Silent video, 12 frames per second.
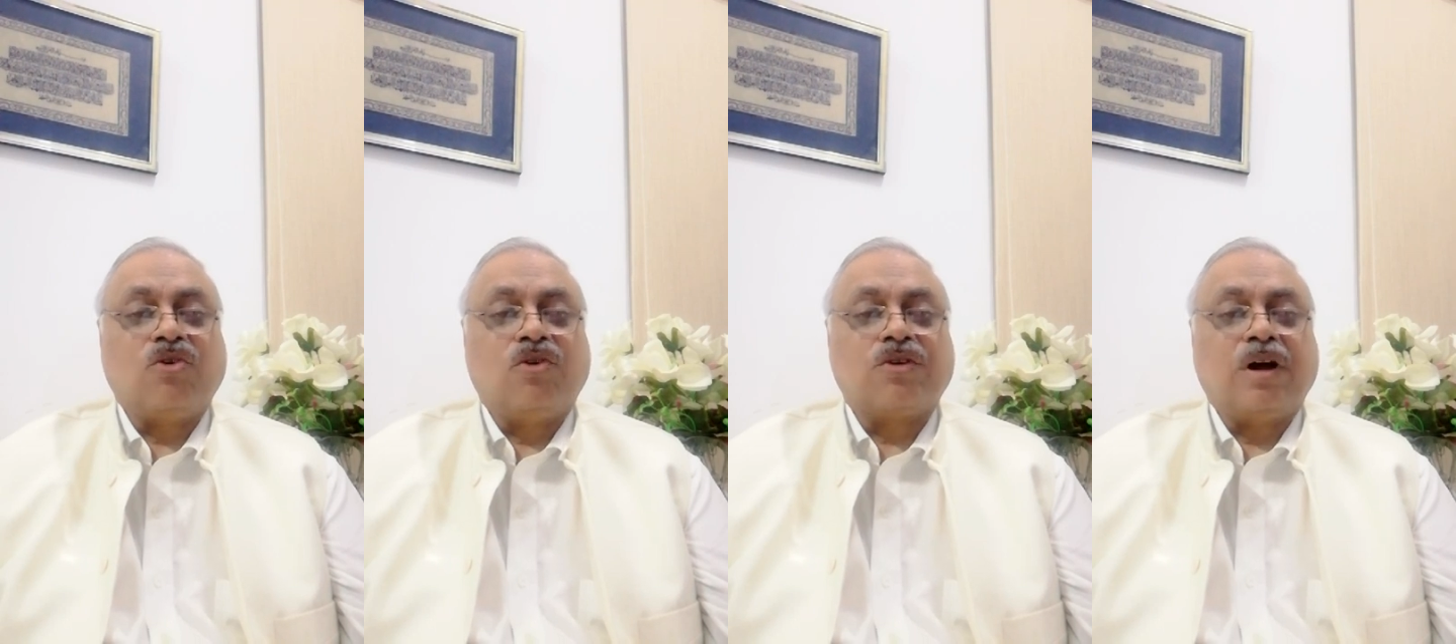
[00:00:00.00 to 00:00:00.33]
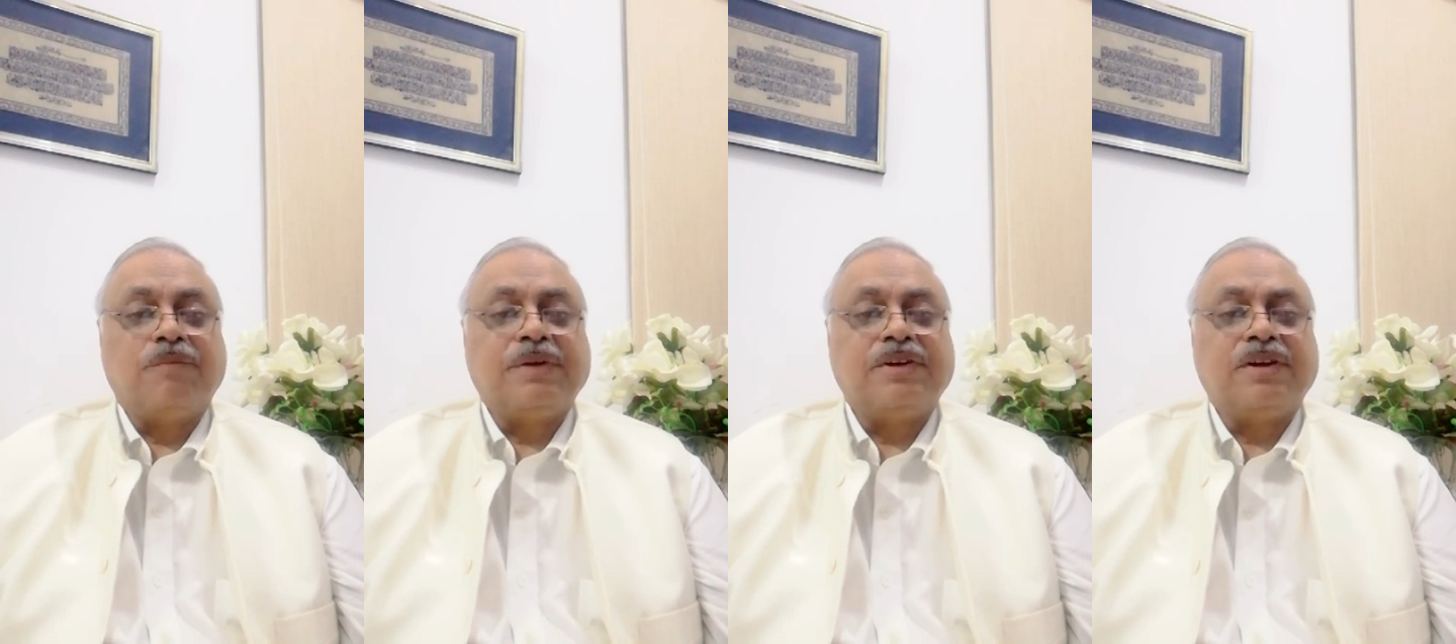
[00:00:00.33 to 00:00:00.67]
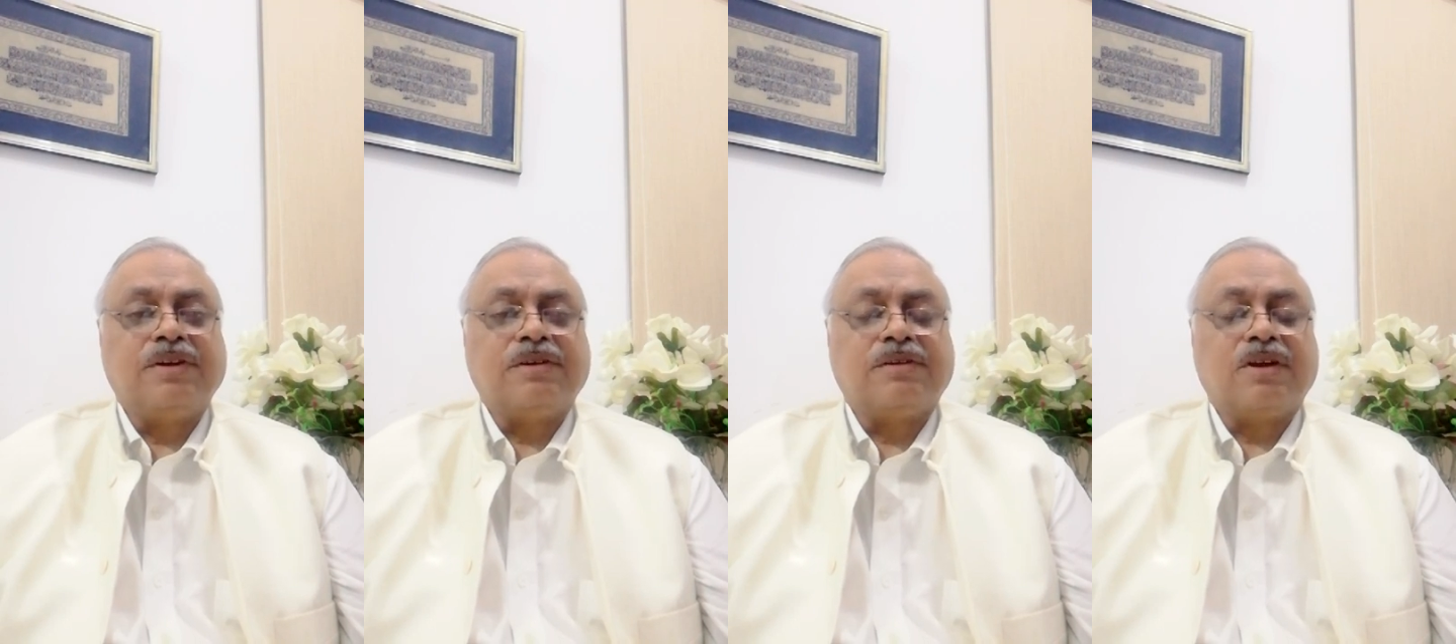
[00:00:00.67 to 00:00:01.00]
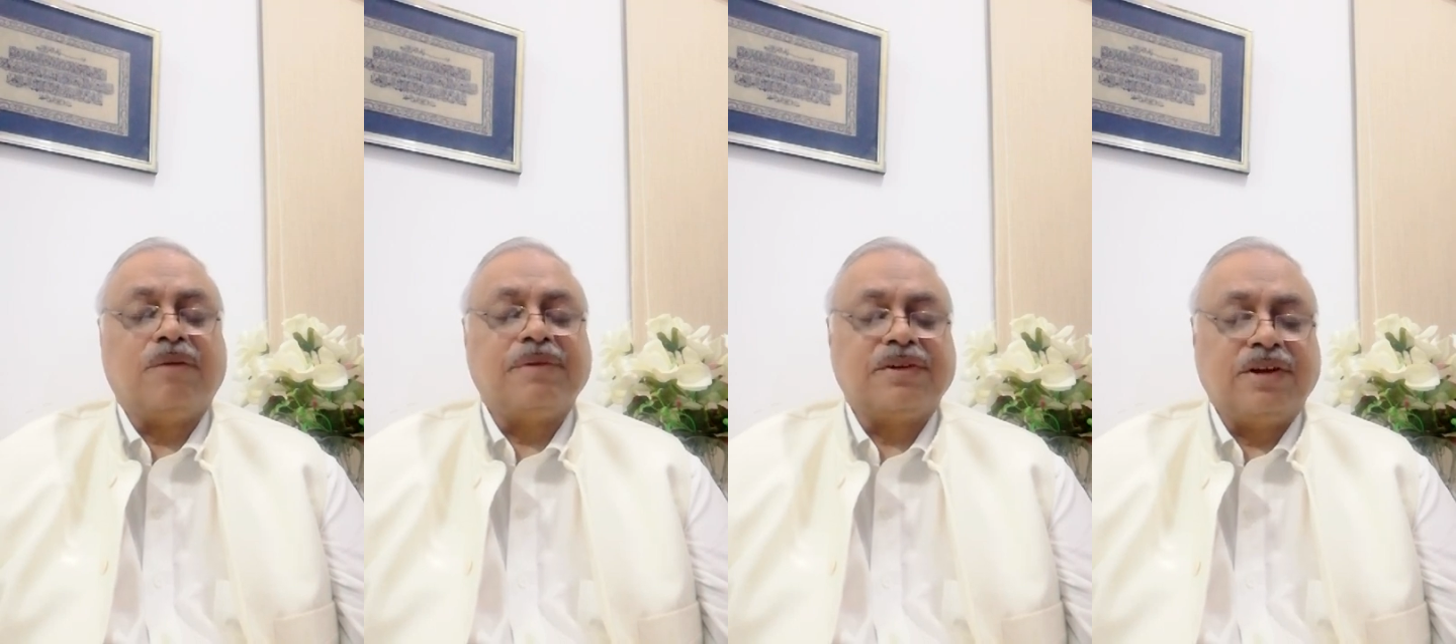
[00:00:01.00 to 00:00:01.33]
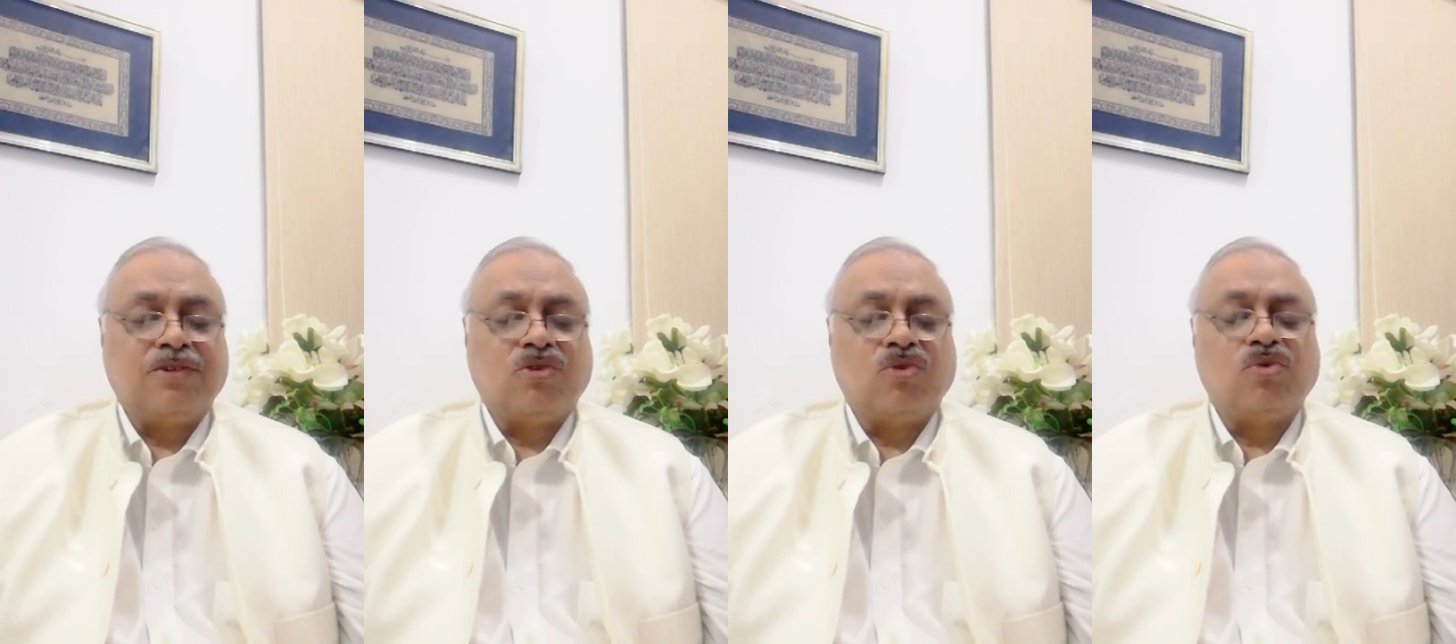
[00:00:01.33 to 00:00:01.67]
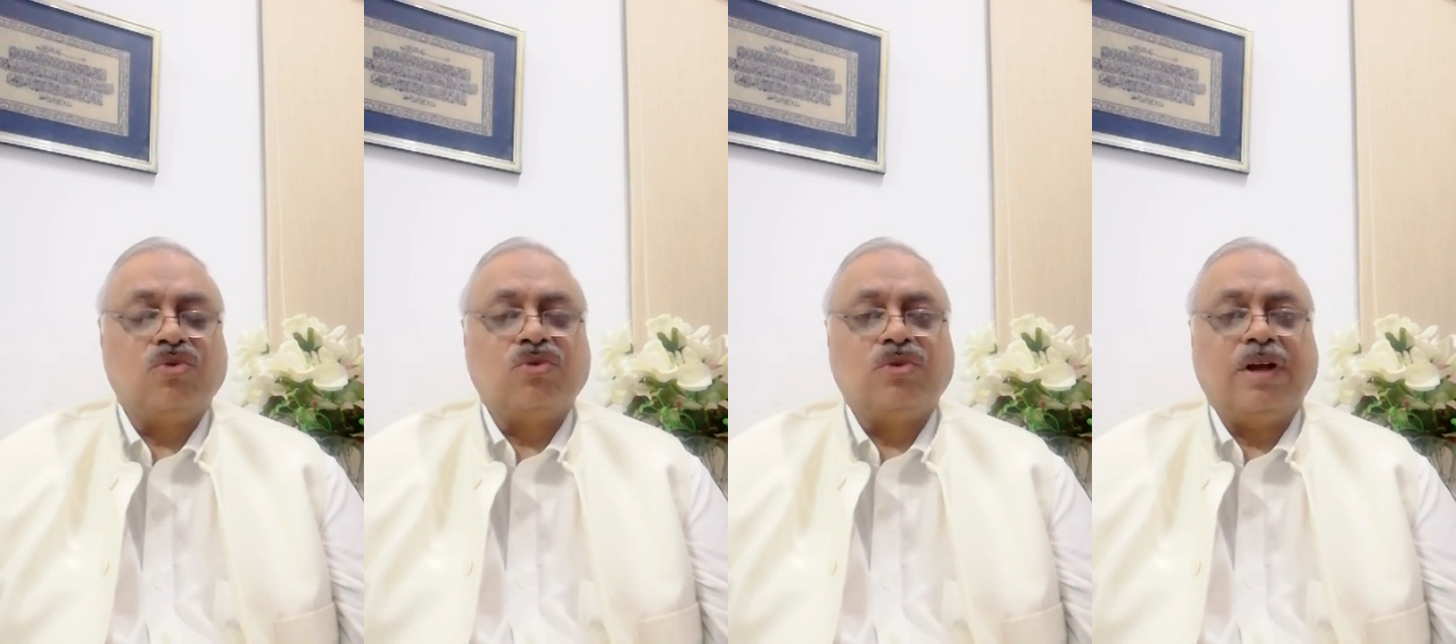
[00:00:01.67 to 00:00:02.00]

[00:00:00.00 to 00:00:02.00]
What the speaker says: court competent to